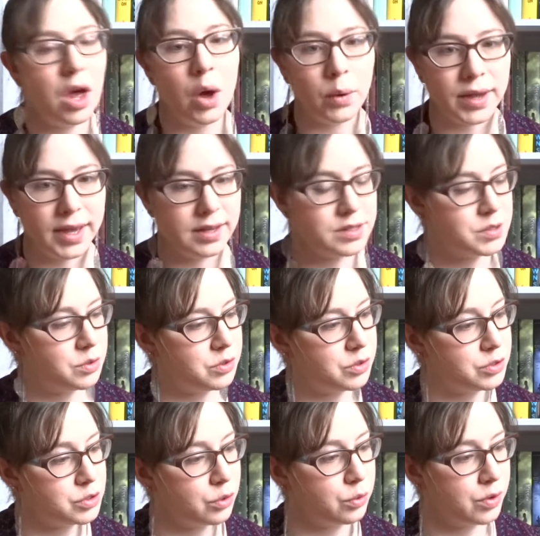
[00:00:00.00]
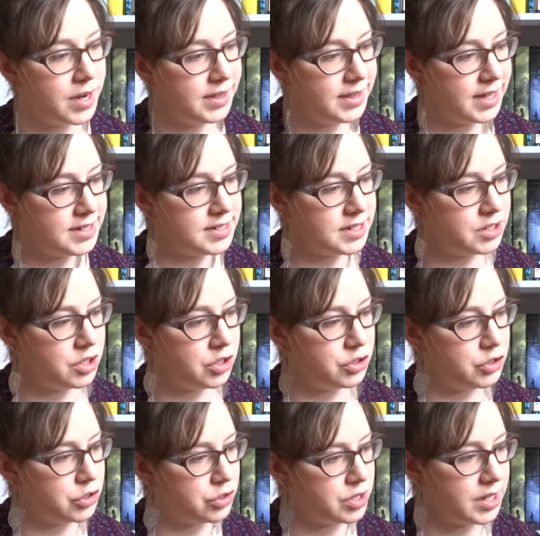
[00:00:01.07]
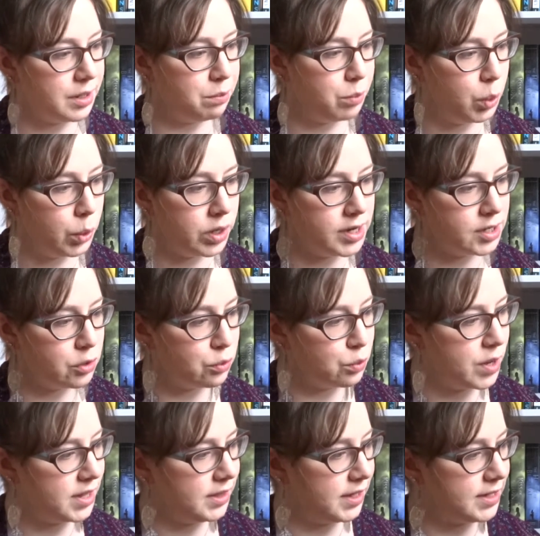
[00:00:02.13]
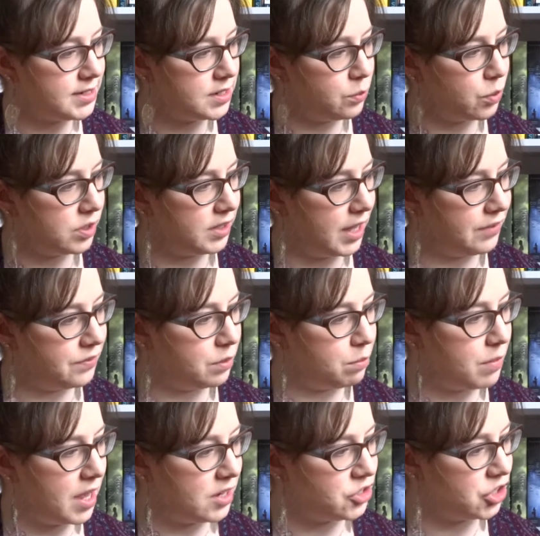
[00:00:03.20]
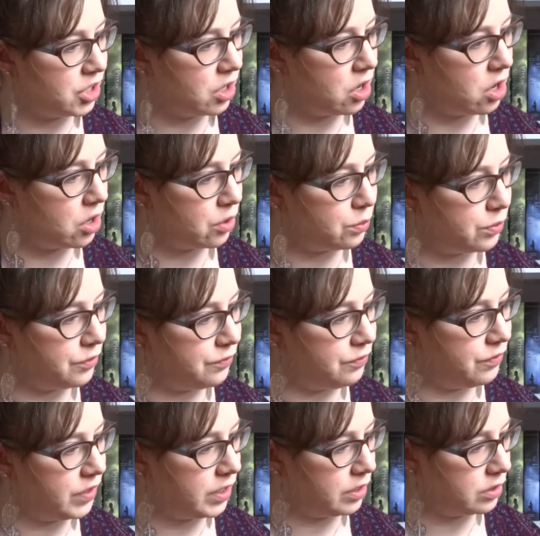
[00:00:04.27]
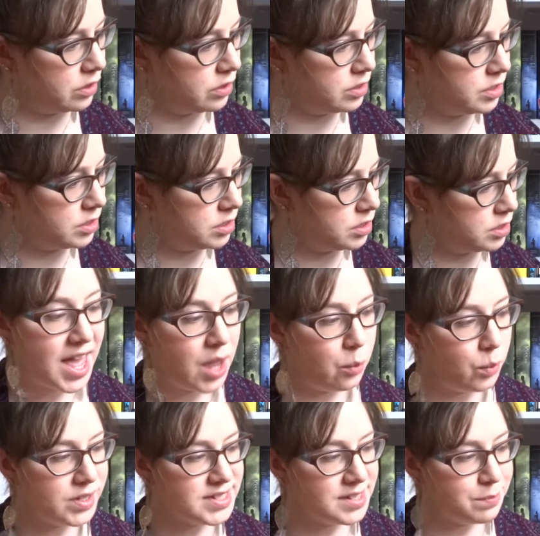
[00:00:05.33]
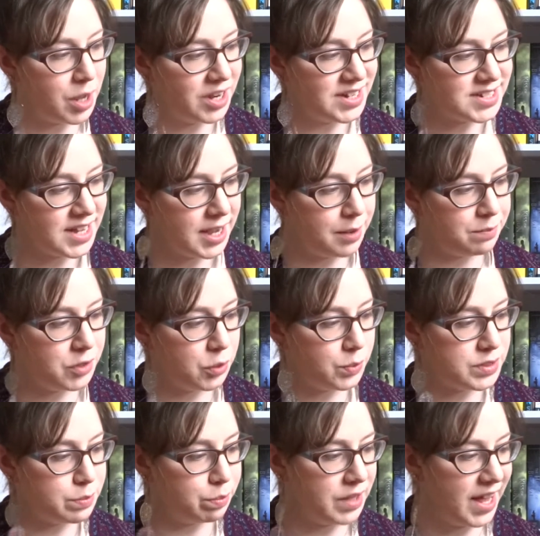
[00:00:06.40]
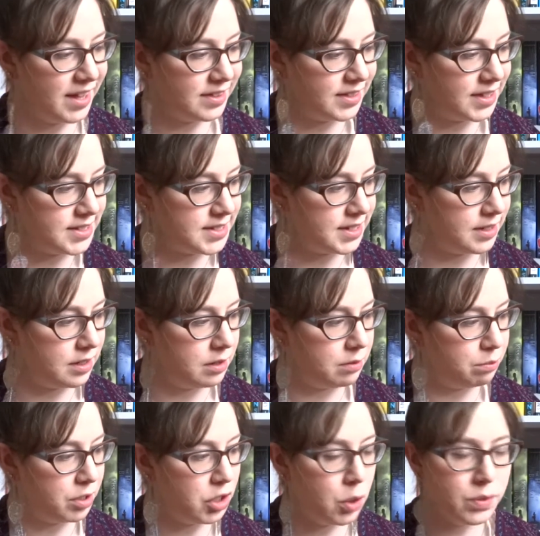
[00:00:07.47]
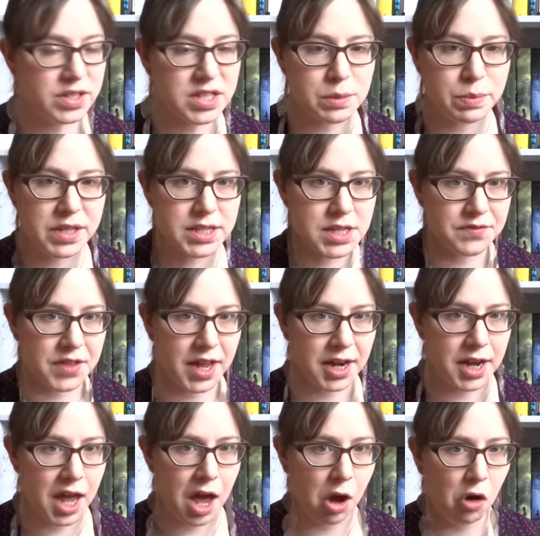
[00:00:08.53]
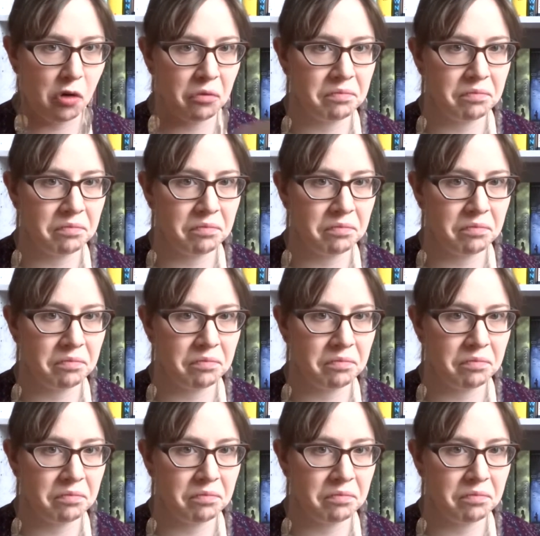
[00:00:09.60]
Okay, so there's grey London, dirty and boring, red London where life and magic are revered, and once upon a time there was black London but no one speaks of that now.